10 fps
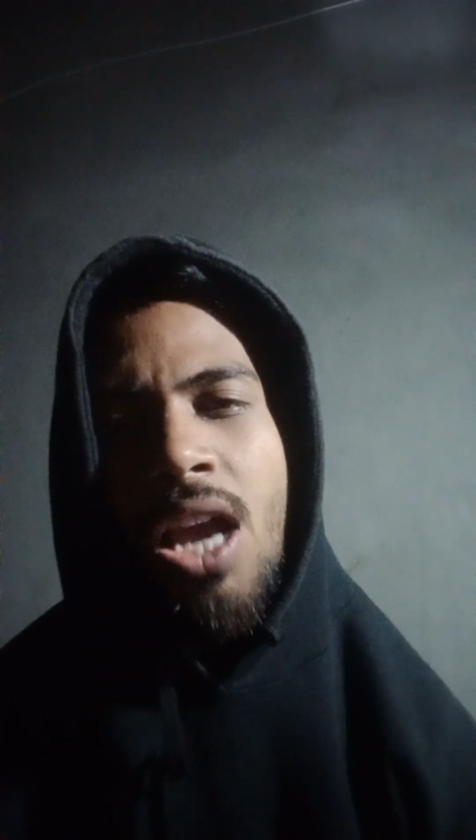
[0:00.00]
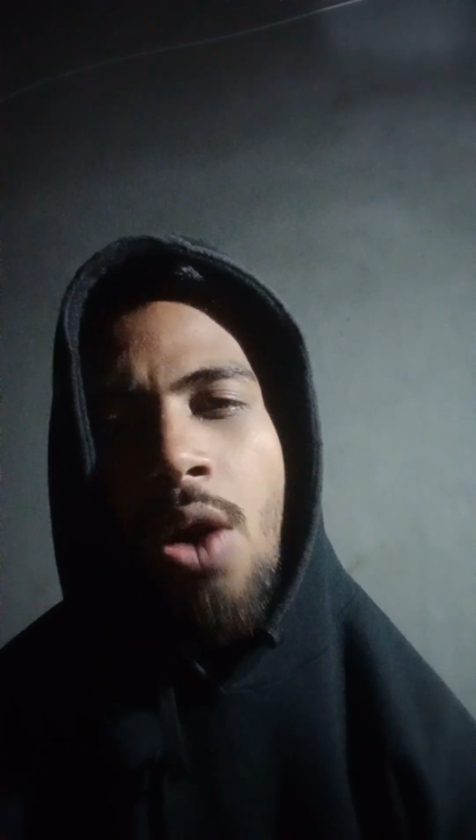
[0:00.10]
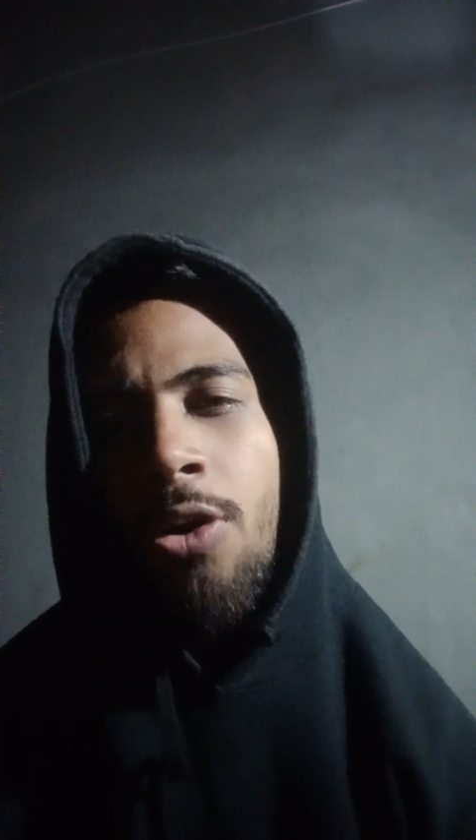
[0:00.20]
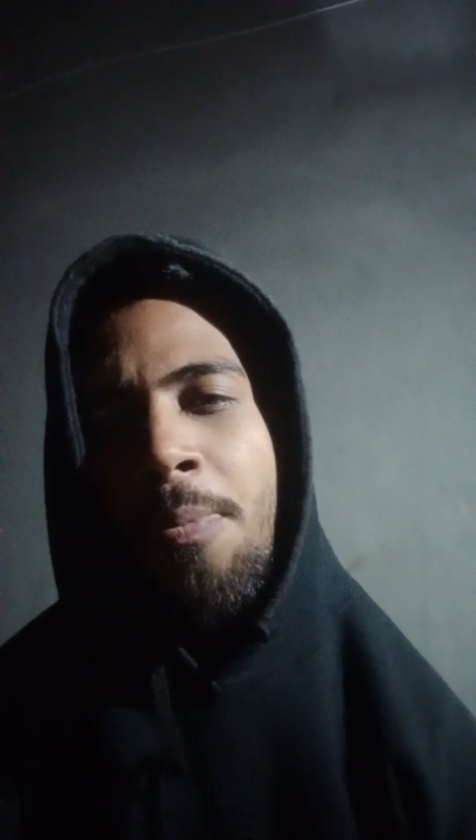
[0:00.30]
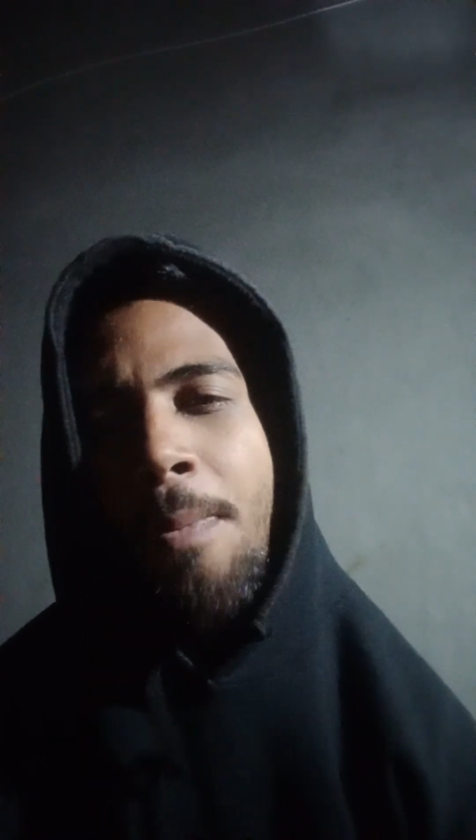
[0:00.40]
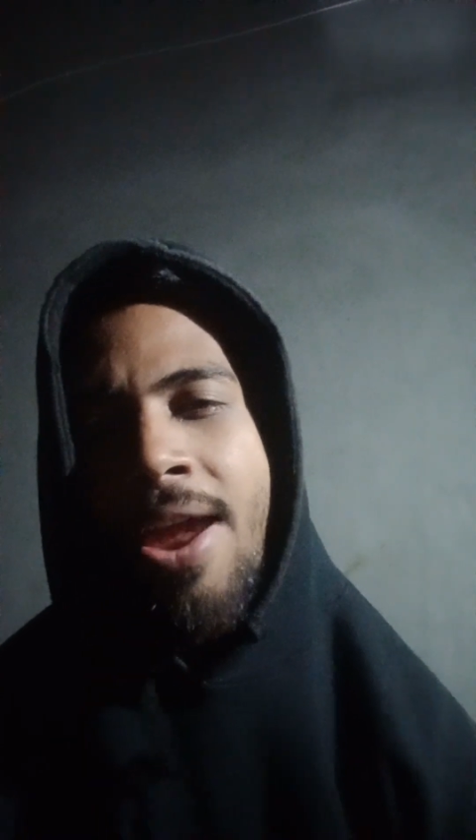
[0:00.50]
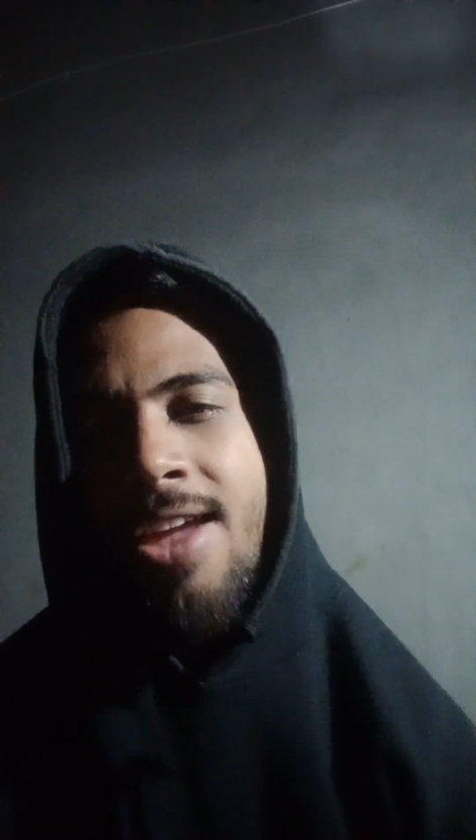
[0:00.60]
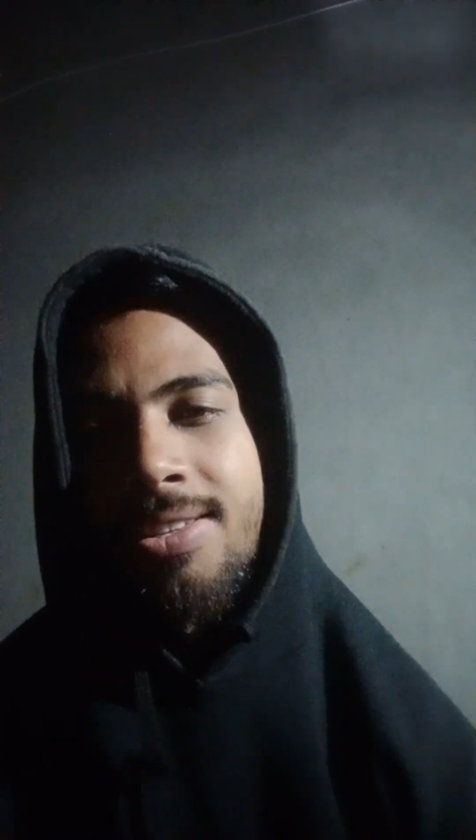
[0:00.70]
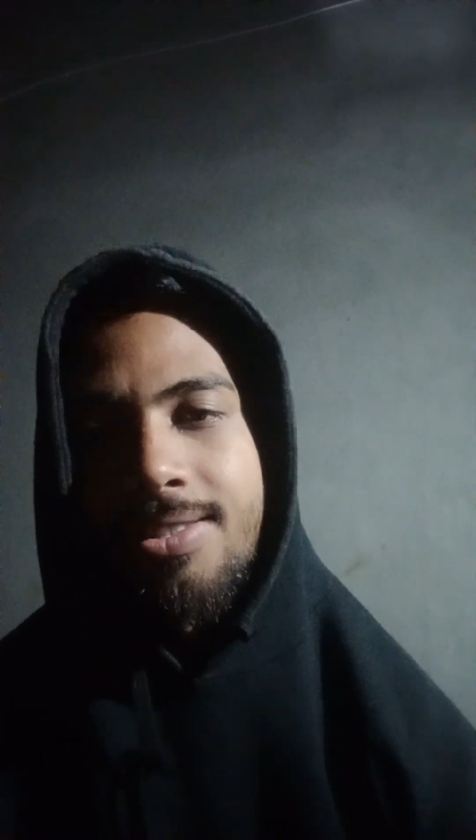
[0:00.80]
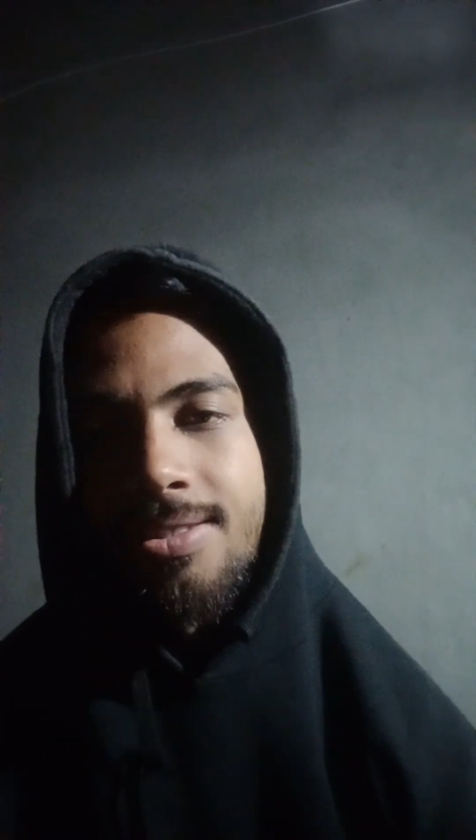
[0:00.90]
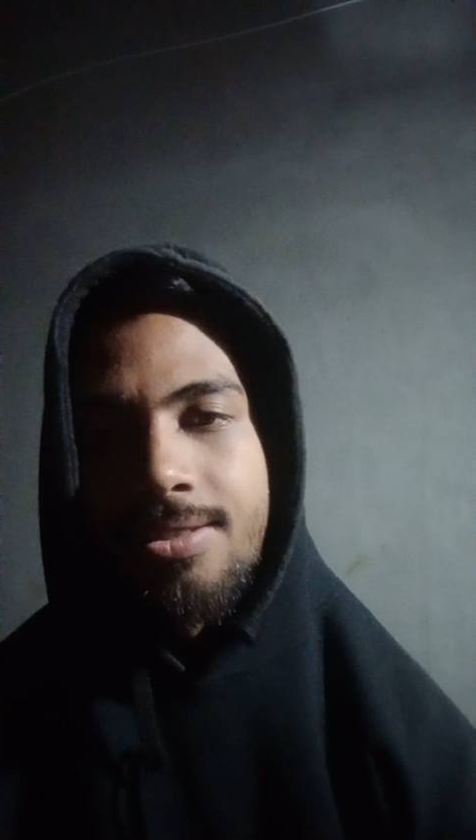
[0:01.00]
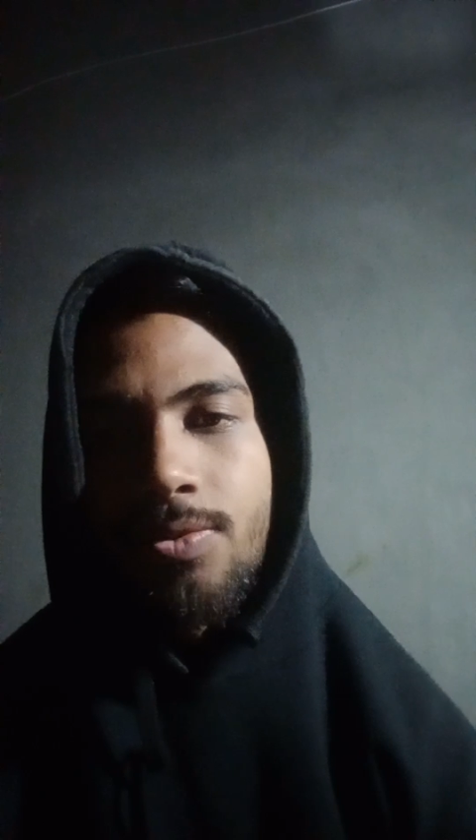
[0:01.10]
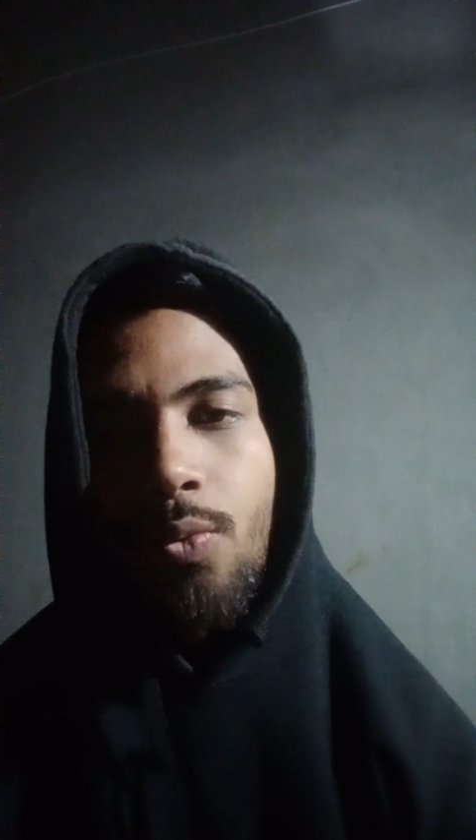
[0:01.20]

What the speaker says: our base